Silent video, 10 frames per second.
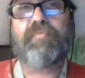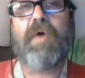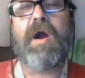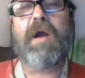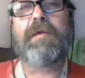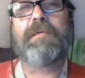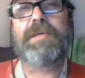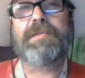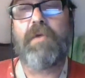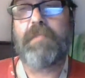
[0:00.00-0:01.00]
prior to
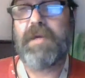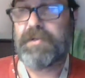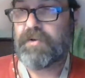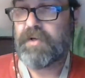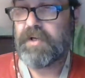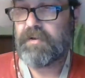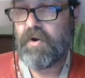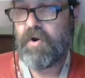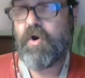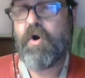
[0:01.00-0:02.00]
this moment, during
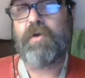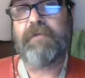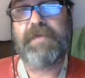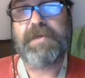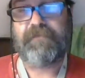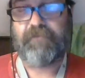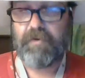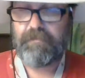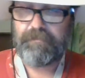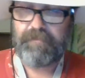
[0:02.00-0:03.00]
all of this,
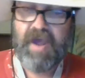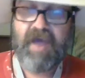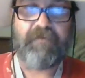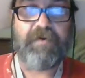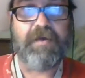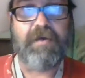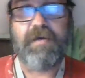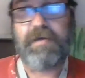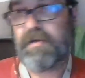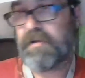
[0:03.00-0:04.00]
from
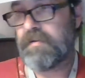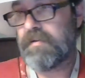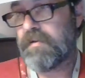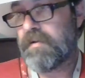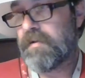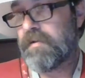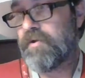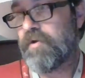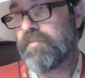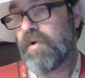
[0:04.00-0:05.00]
Africa to
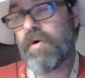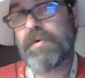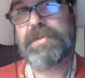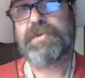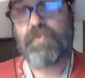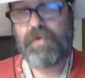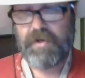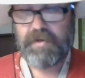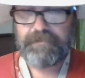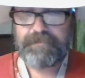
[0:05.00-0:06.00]
Nublar to
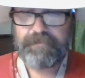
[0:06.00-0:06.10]
Sorna.